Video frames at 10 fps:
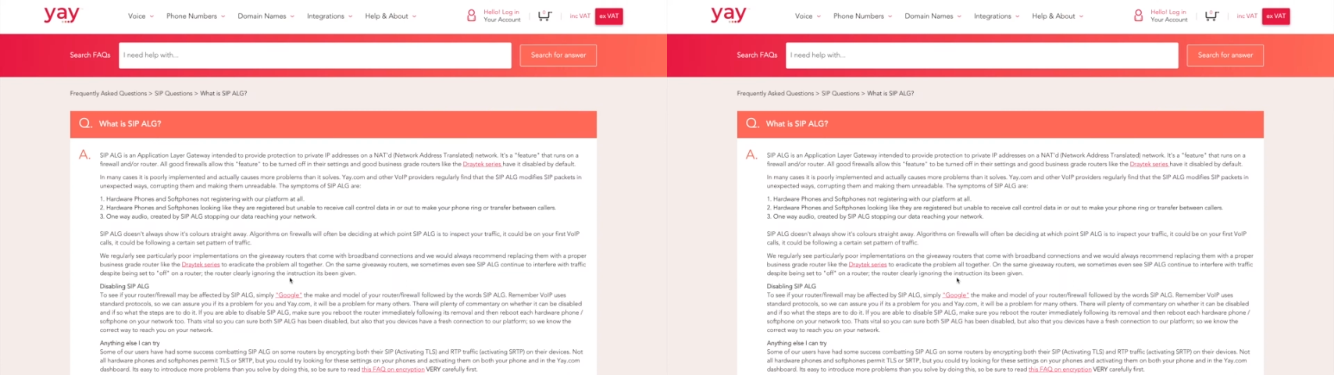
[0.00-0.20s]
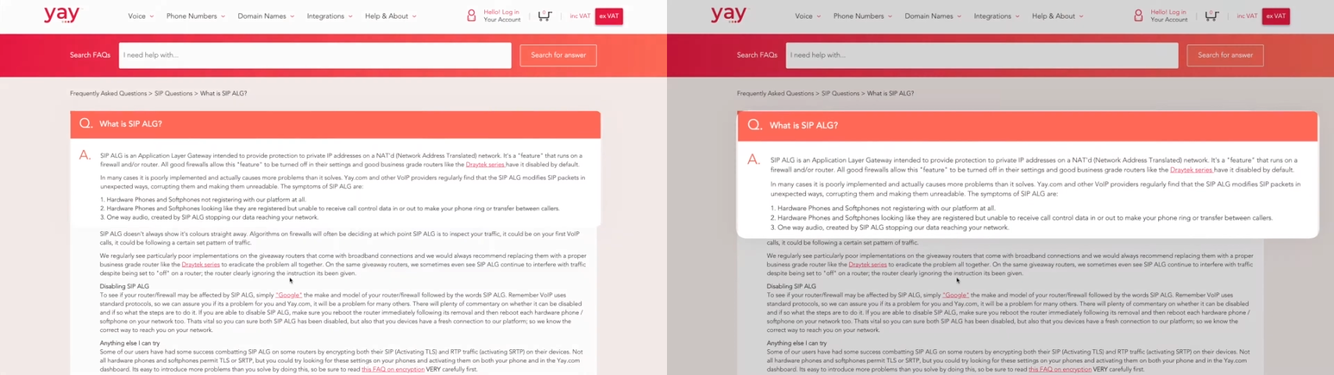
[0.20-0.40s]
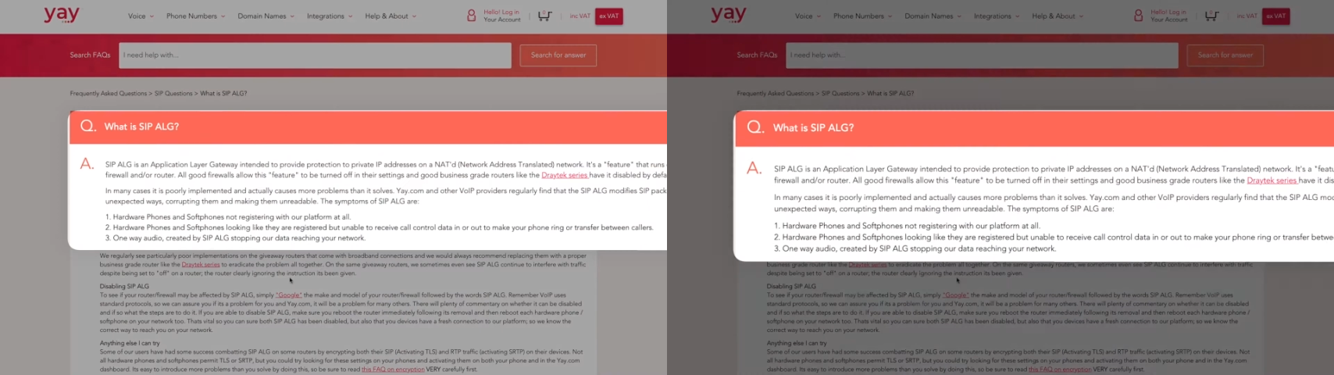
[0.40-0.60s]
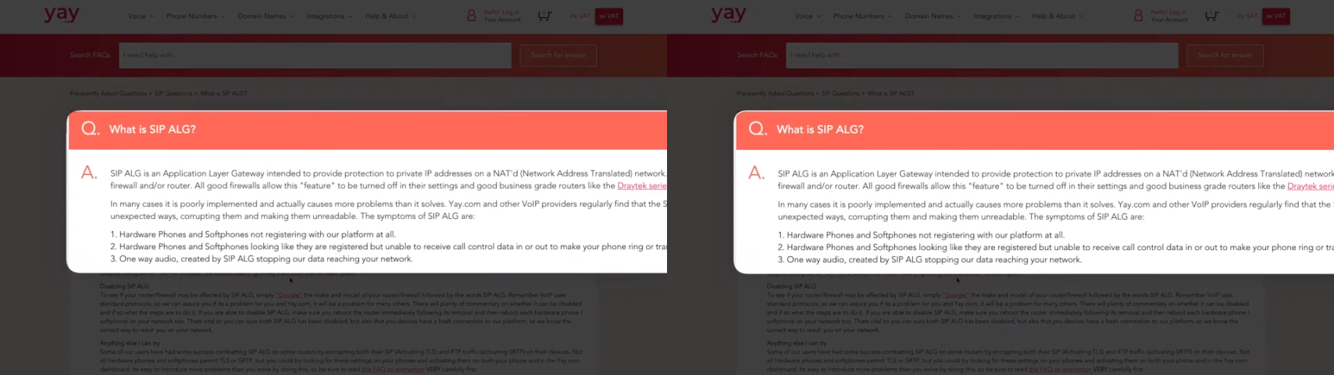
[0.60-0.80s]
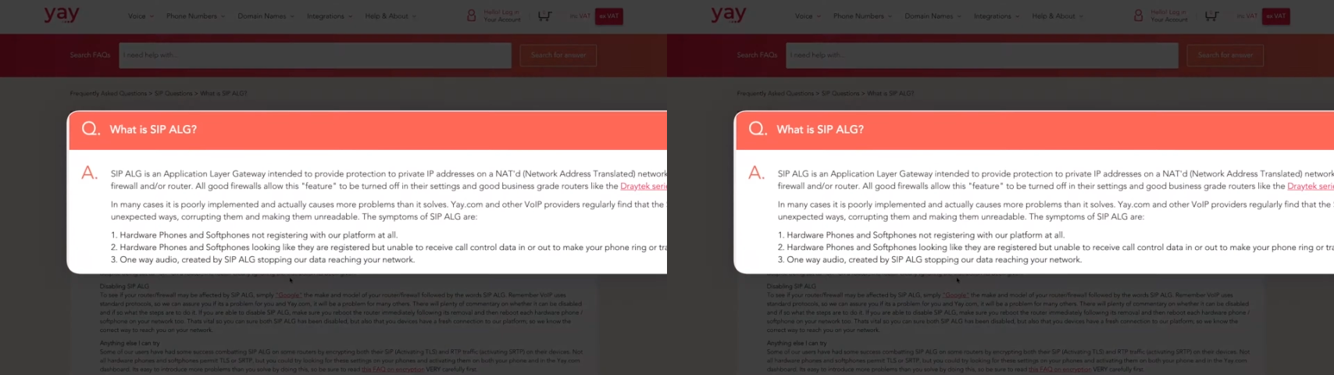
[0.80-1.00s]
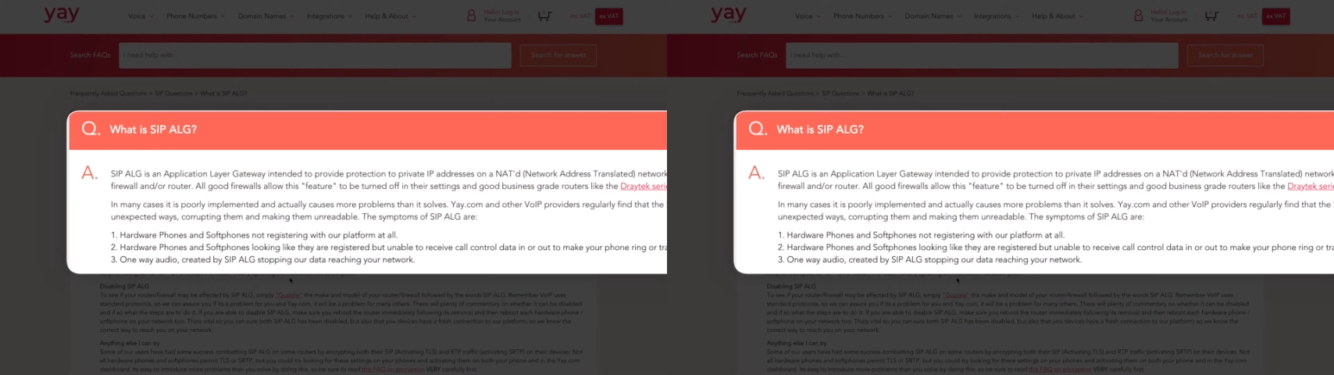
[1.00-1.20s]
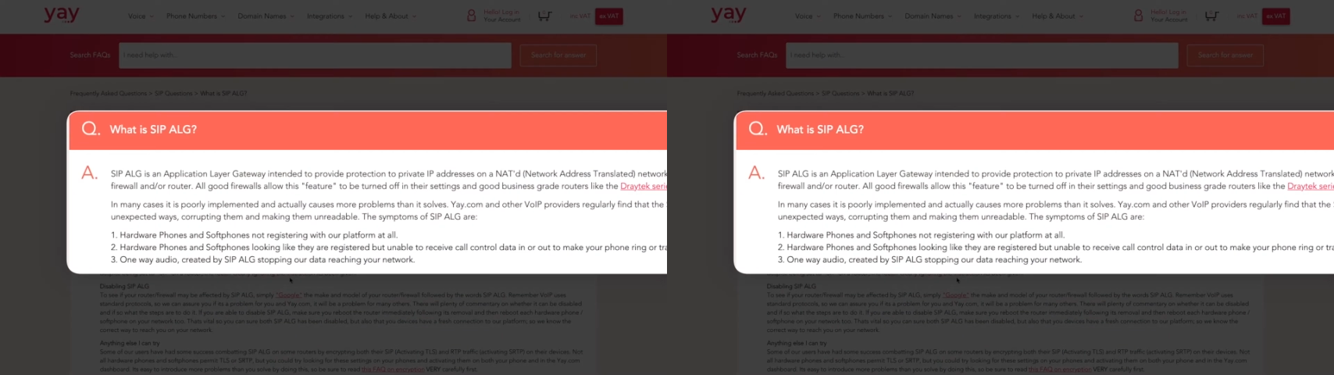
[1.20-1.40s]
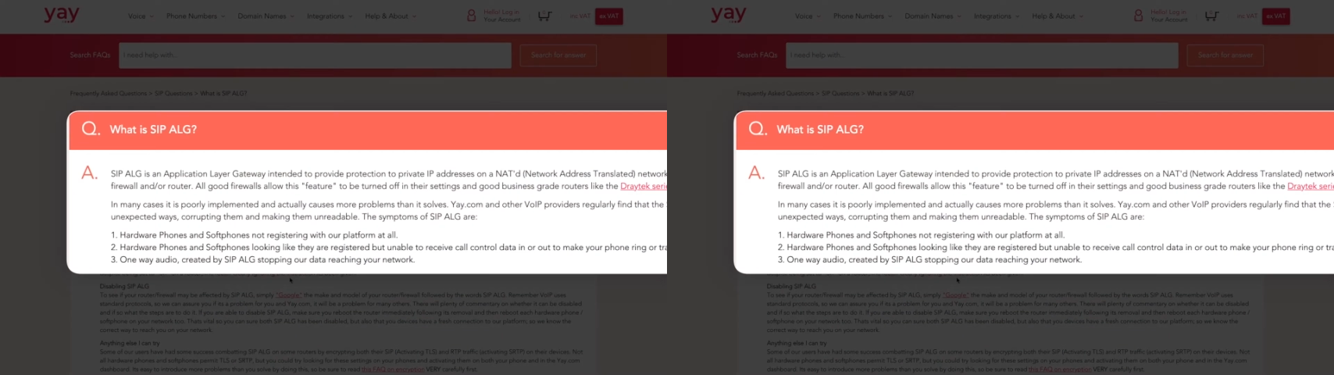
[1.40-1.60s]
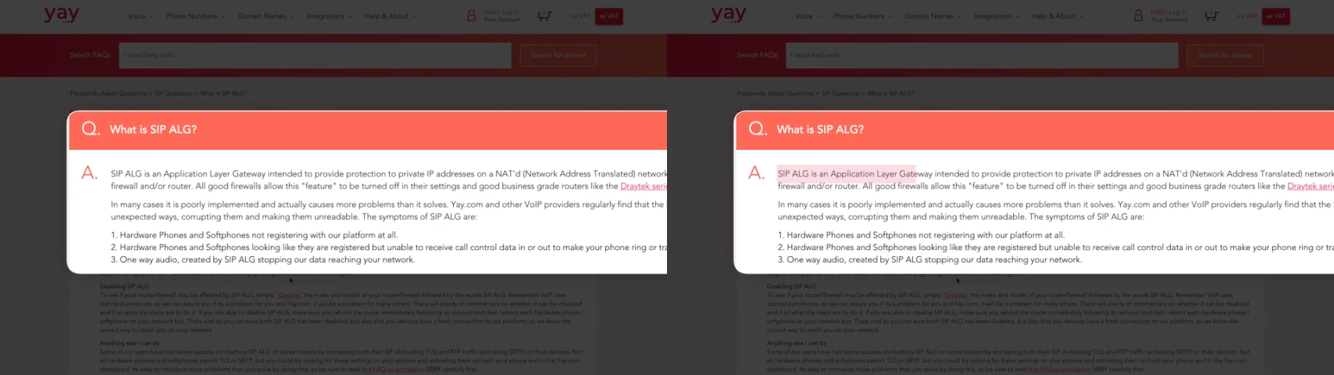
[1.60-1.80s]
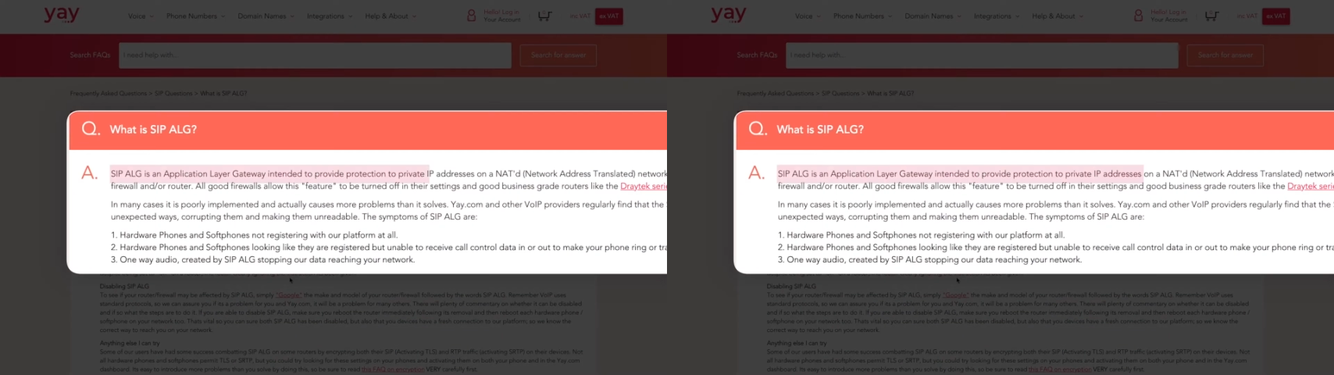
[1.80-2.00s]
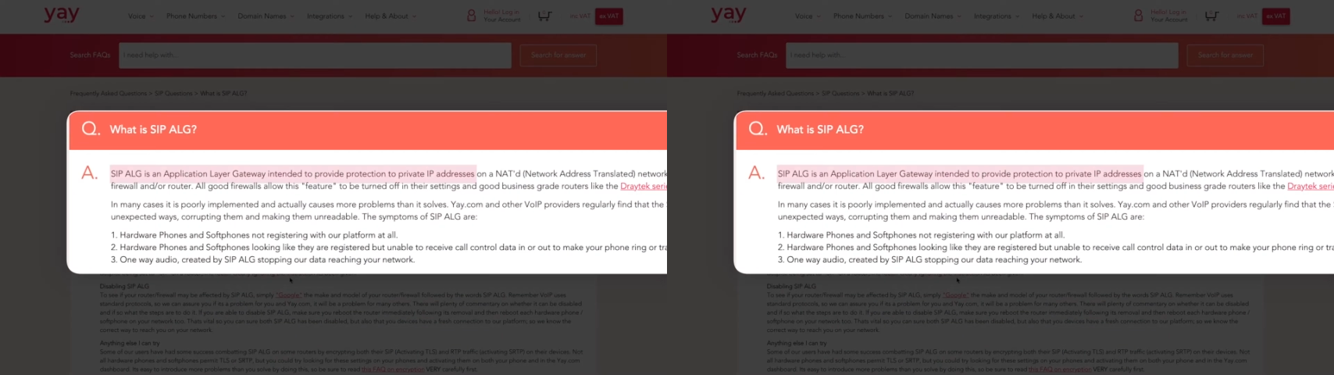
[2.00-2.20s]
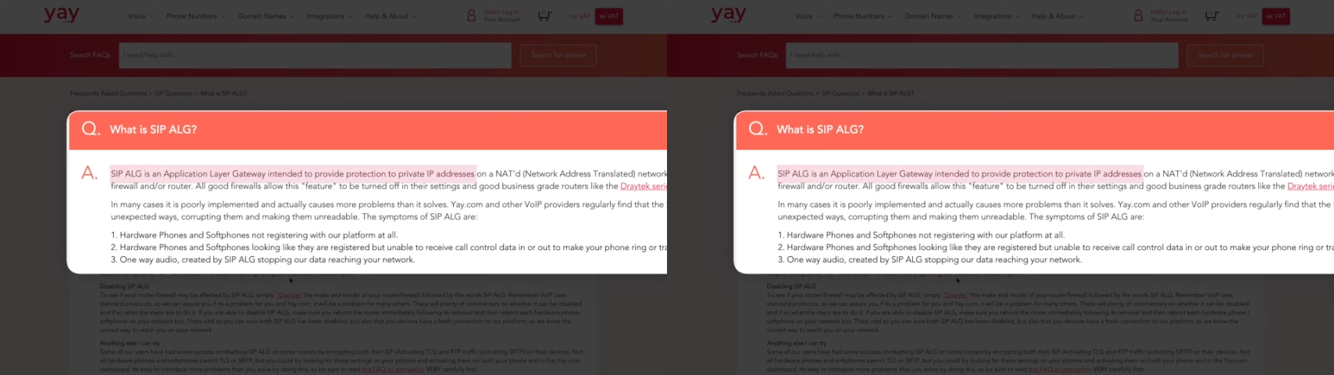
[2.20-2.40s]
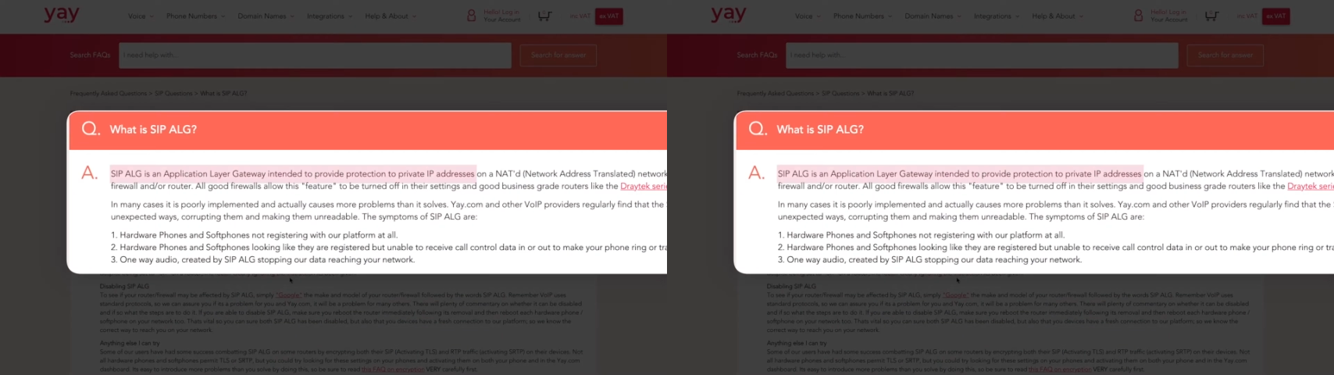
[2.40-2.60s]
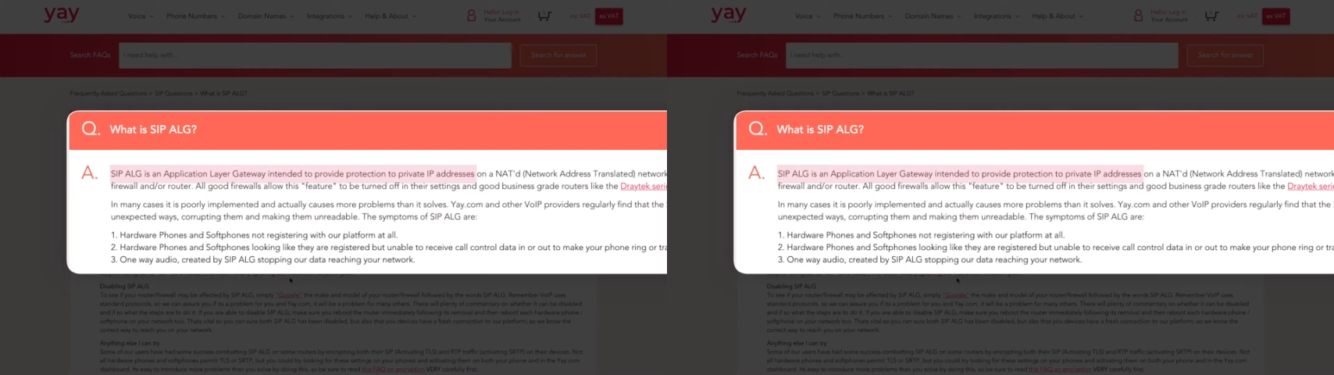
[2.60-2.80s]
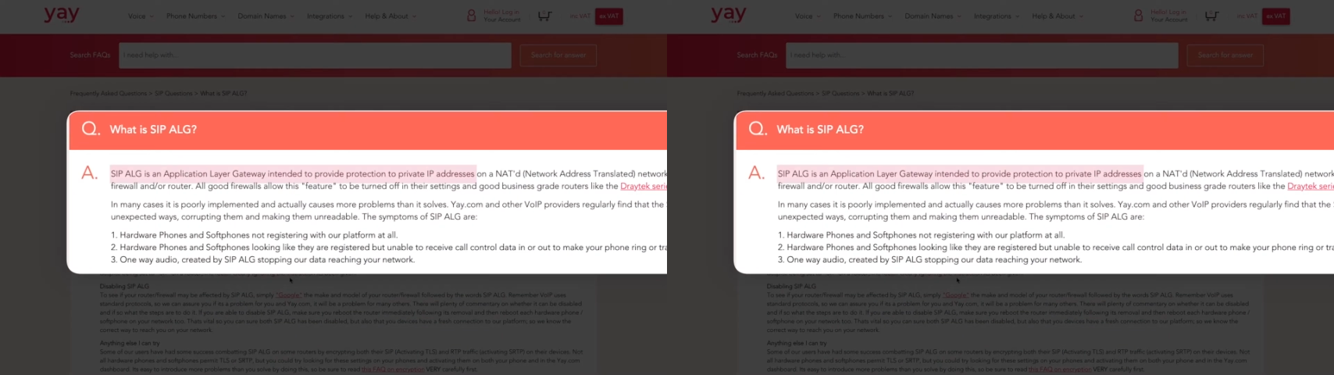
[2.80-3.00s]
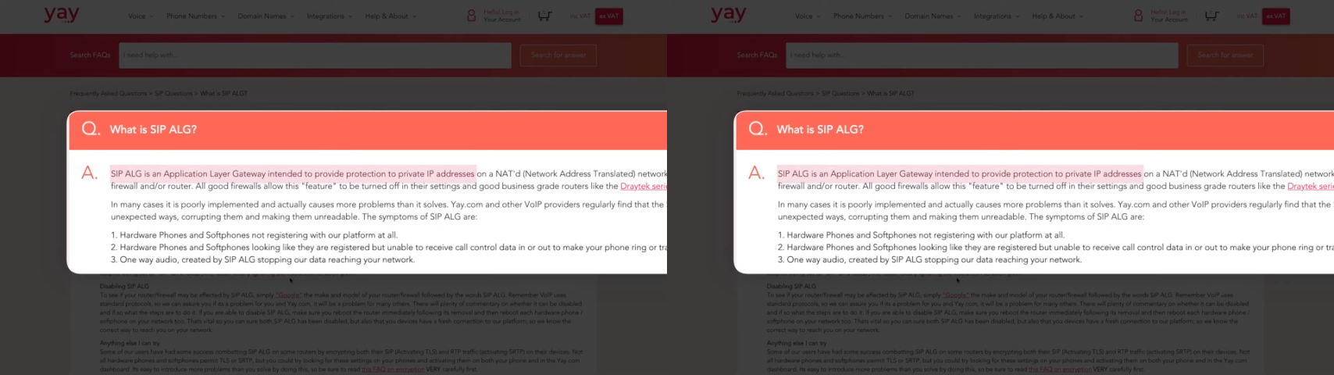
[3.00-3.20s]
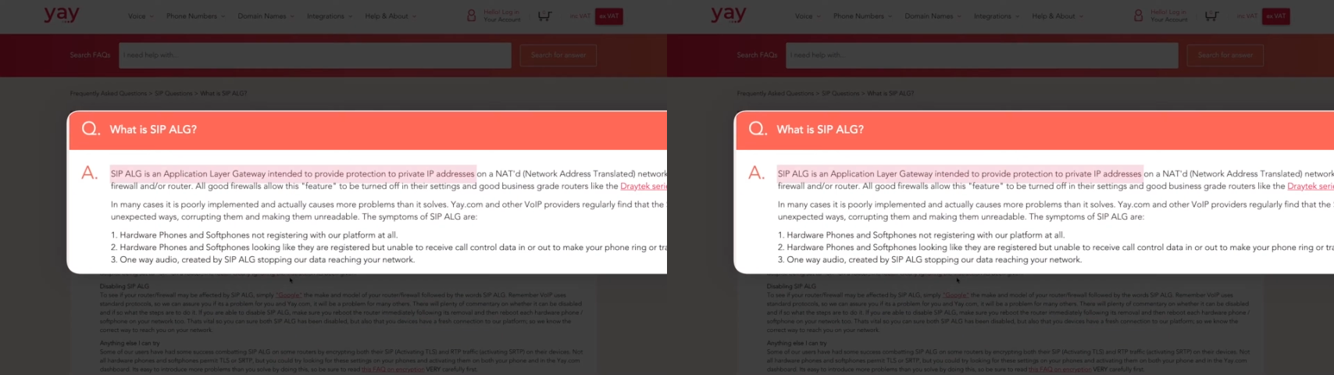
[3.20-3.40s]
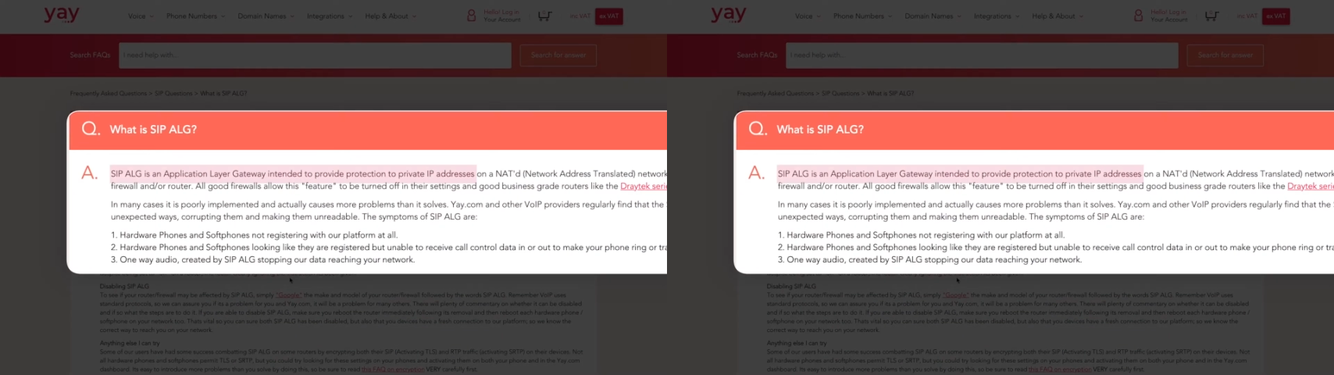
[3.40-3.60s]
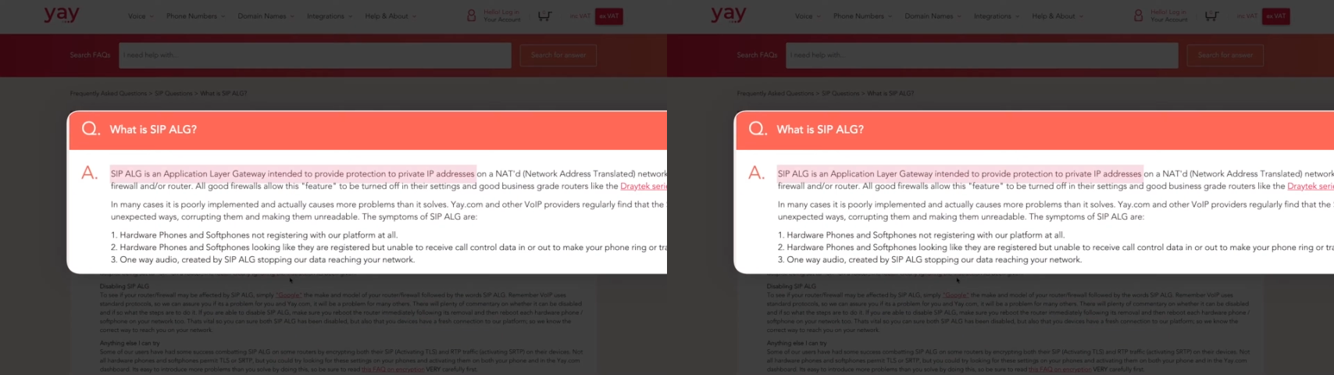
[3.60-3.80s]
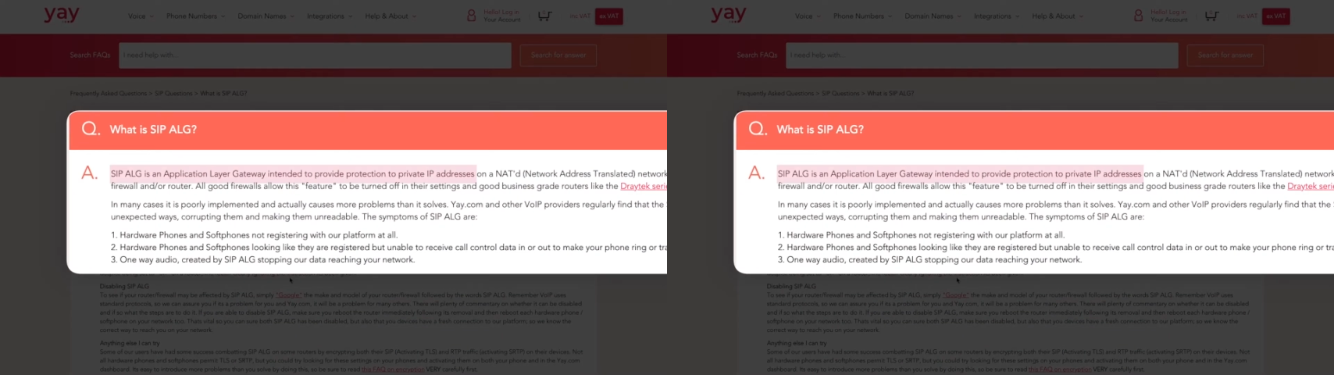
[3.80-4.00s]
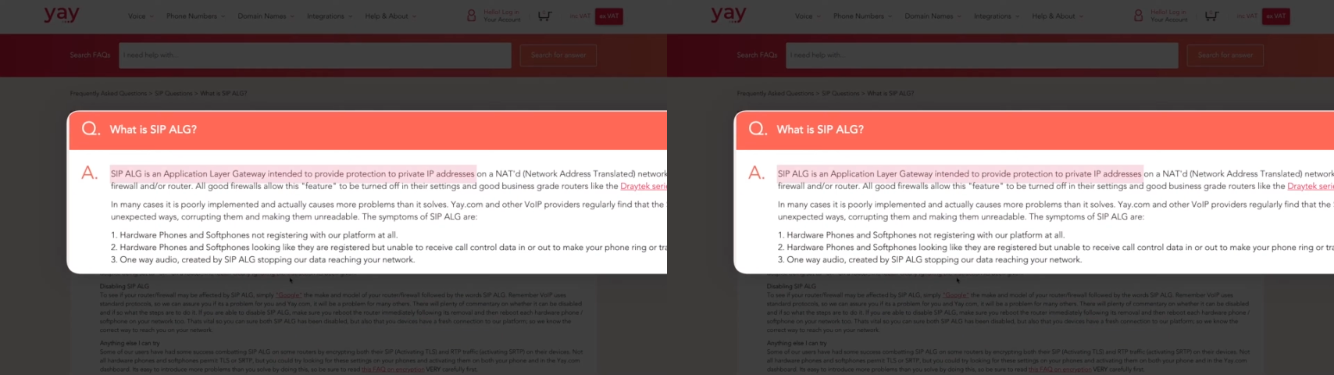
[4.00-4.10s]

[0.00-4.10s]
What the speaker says: No face is visible, so there are no lips to read.